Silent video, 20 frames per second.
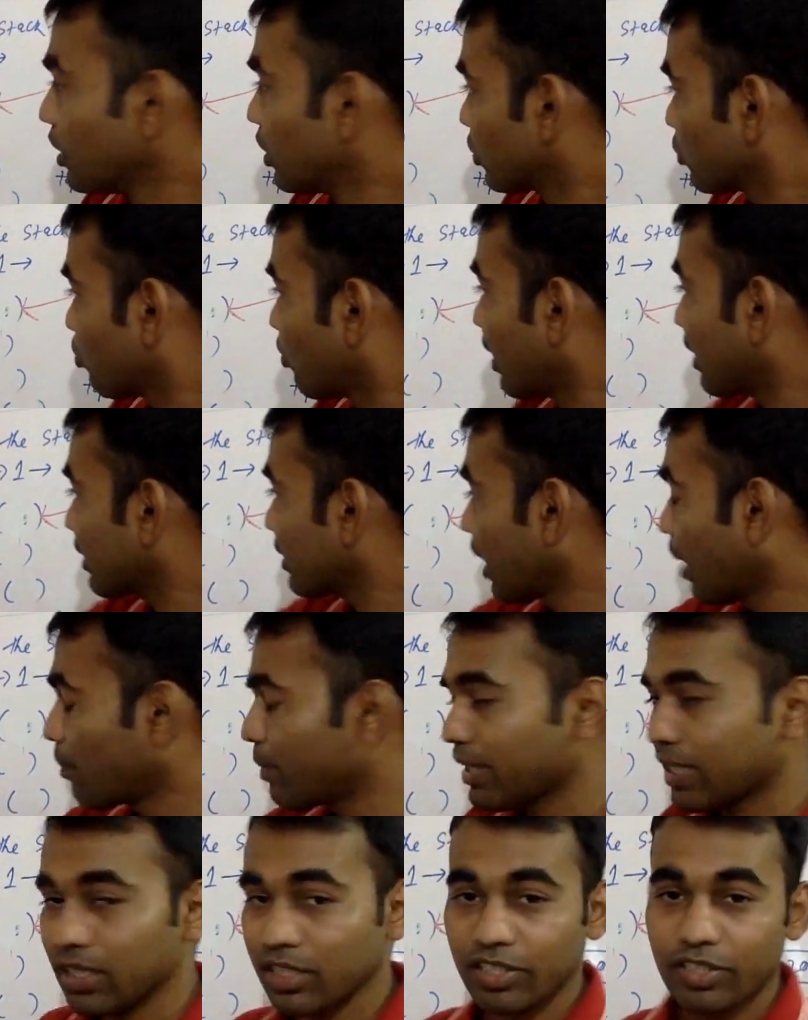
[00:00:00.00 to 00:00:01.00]
So what are the
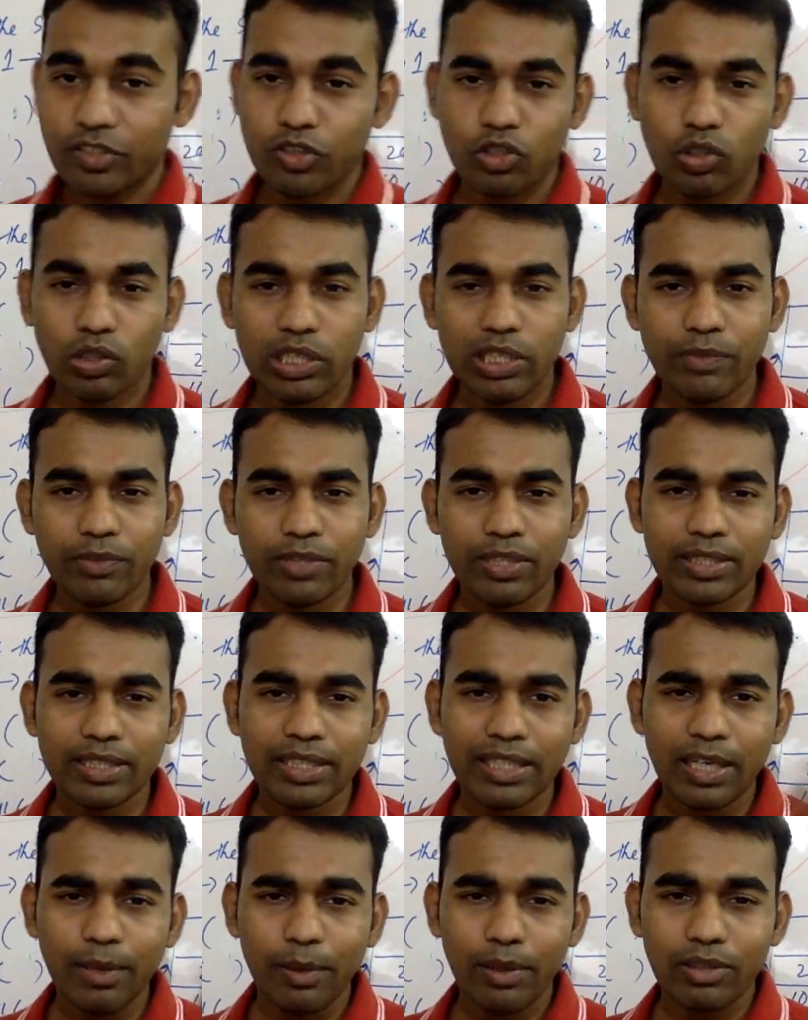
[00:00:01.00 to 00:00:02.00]
applications? So if you
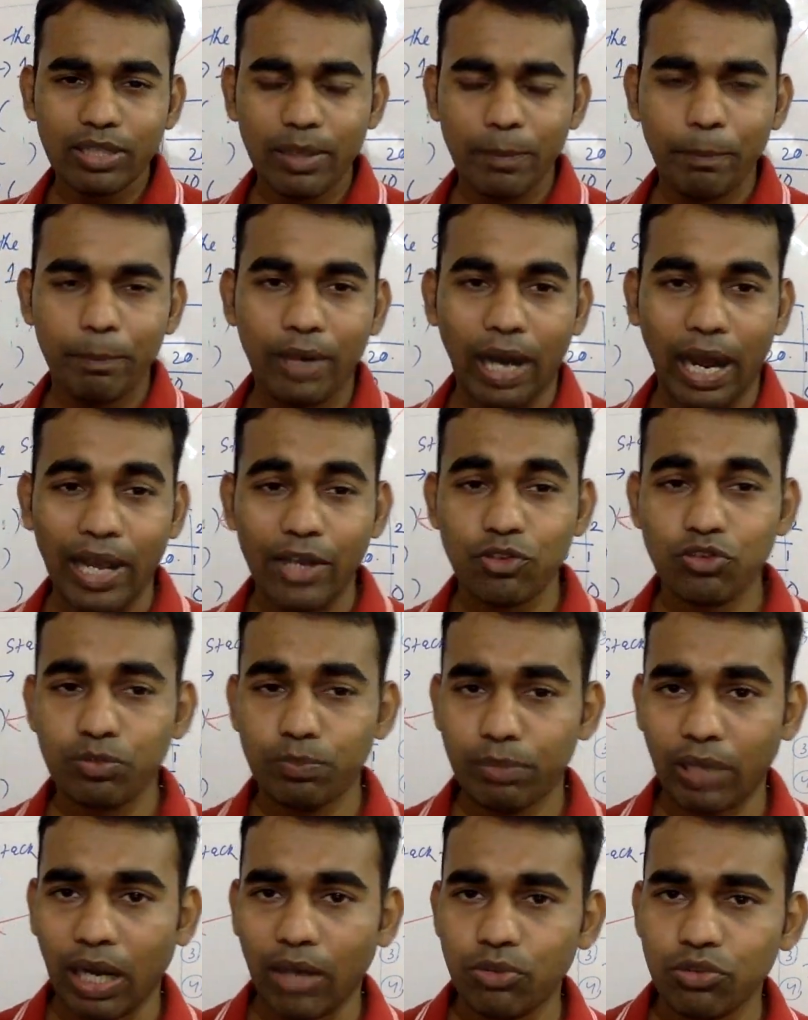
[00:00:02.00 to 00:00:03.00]
think about a
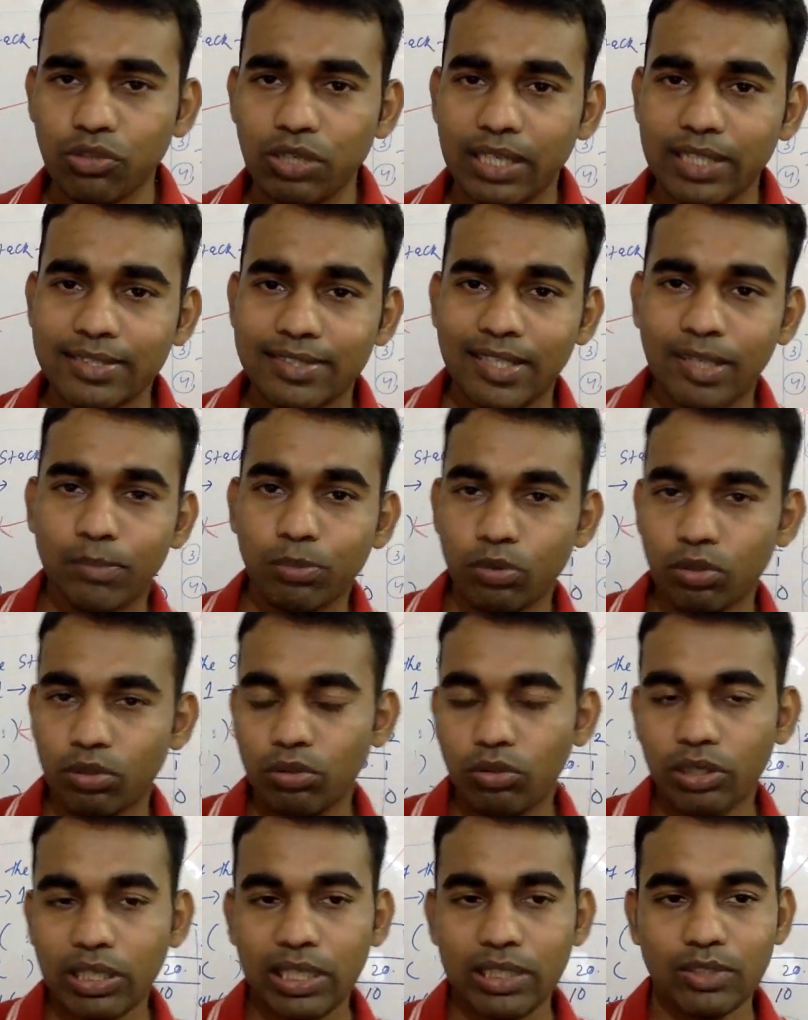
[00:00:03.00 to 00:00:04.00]
browser example,
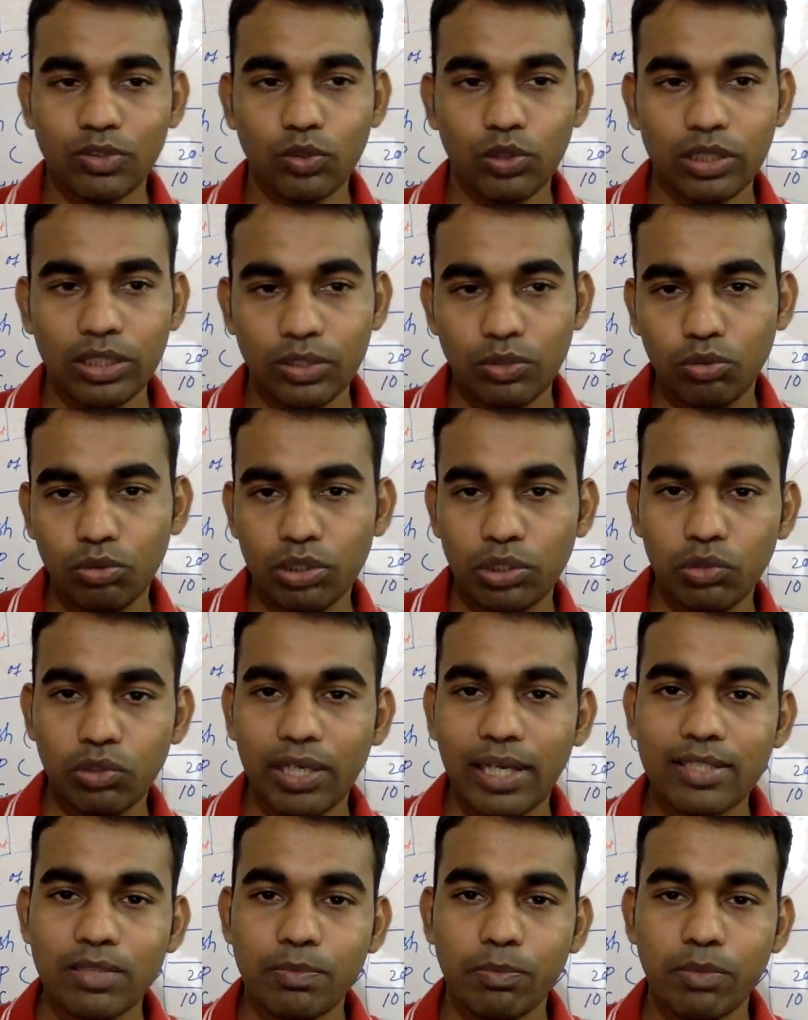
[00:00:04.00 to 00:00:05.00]
okay, so you
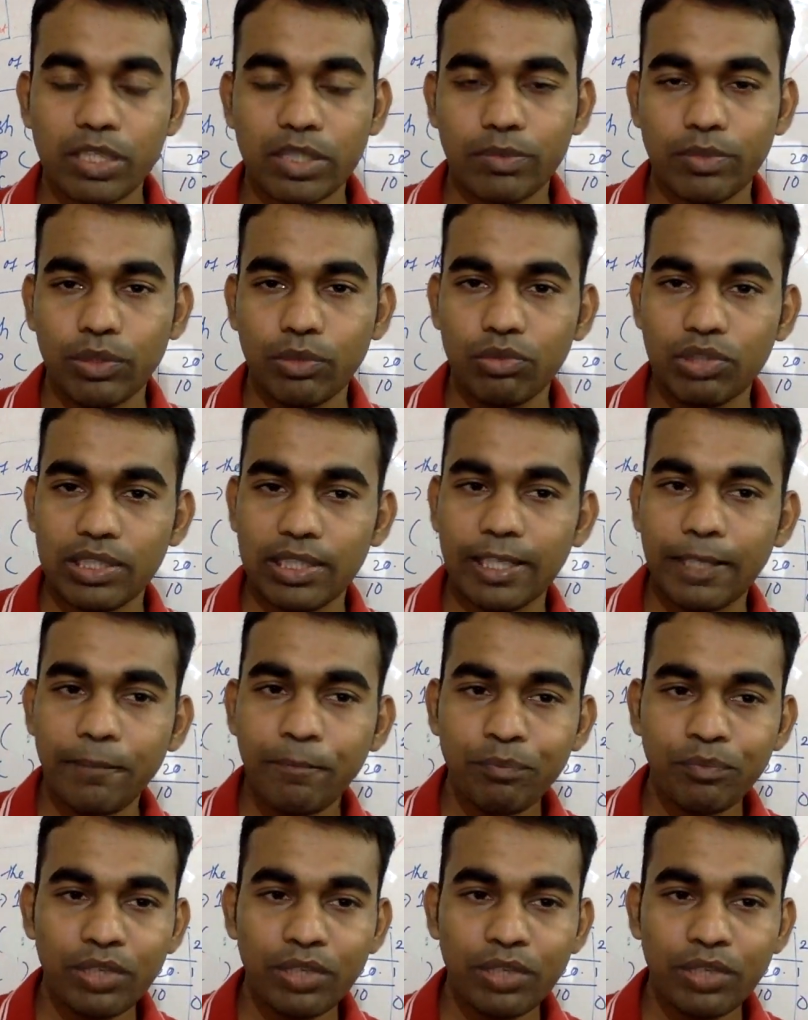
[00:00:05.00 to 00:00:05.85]
guys must be using,